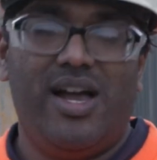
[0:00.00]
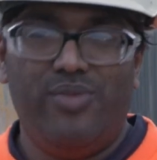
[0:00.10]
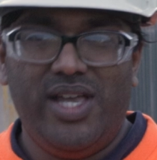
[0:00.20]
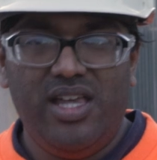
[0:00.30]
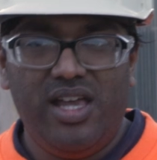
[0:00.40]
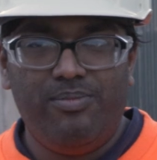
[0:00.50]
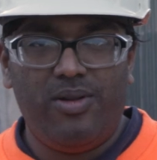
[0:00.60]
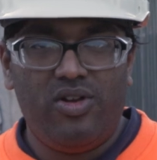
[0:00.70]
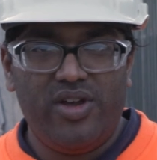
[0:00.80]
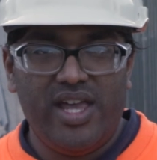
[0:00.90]
We
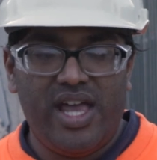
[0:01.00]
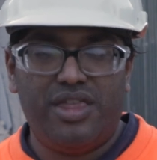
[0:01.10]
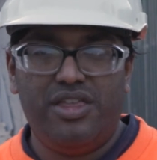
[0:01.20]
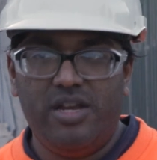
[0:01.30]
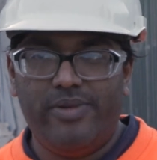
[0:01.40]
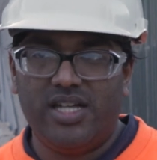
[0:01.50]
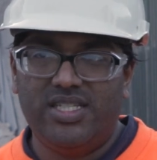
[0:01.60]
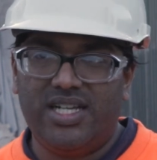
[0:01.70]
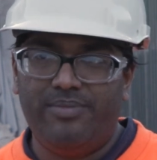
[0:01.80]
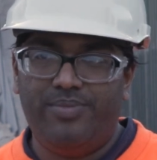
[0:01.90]
employ a
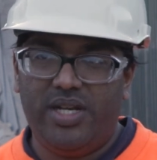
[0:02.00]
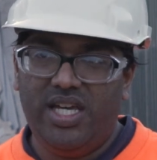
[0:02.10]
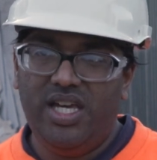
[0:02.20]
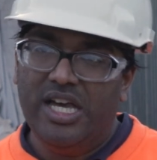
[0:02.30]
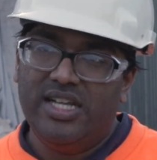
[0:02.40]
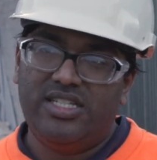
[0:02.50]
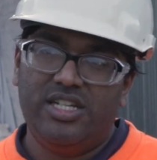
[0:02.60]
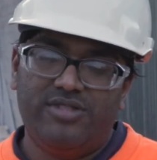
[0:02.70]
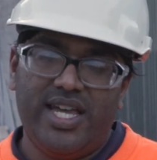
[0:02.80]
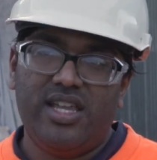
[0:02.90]
third-party company
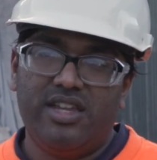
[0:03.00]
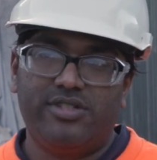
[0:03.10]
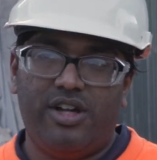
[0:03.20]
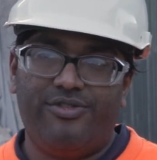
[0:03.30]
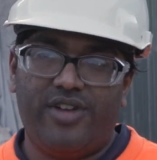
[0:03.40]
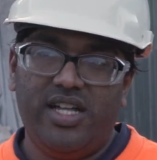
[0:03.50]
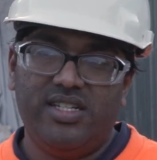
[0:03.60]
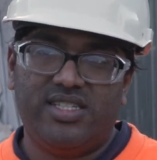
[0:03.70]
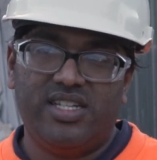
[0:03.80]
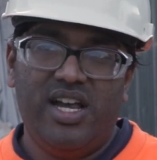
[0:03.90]
to take those
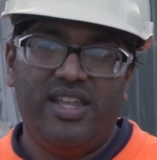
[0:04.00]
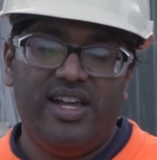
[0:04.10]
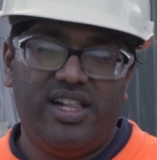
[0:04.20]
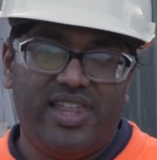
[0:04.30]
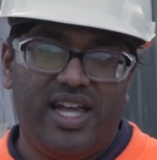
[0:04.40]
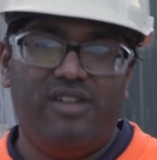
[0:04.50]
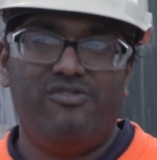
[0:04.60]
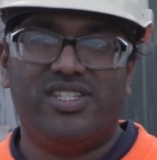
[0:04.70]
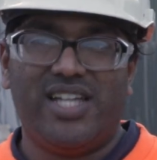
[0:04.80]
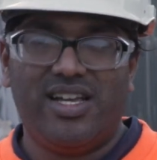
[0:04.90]
offcuts. They'll then
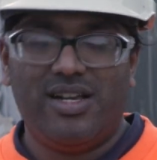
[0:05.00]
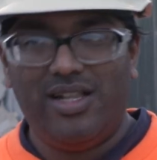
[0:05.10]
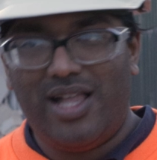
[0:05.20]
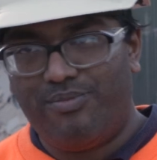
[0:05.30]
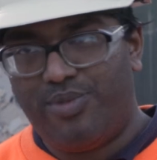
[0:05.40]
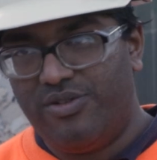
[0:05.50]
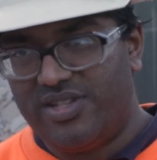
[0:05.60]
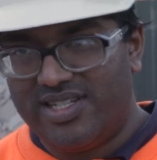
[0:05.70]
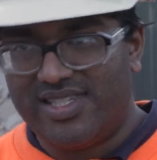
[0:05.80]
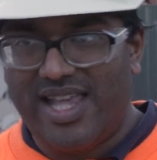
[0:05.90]
recycle and
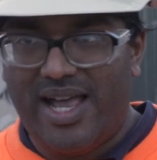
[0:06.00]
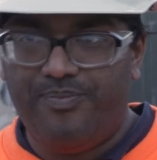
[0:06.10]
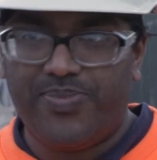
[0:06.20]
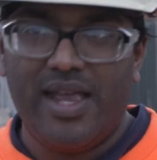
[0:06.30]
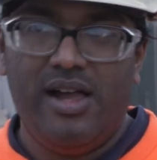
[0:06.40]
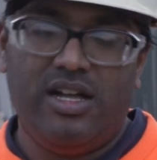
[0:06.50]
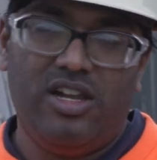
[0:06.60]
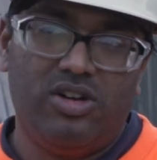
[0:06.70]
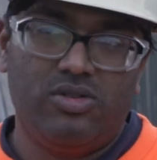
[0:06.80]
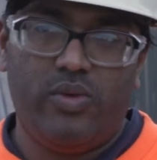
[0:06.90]
process them
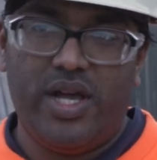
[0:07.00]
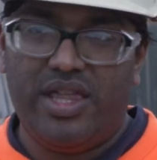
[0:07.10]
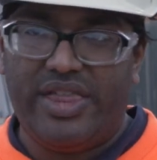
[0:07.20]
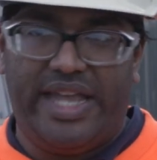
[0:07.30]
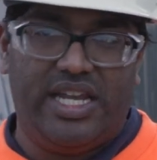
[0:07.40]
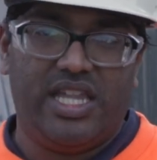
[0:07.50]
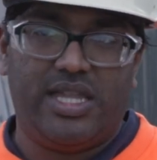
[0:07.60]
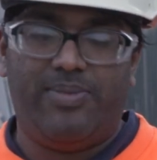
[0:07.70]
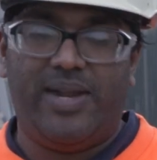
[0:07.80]
along with any other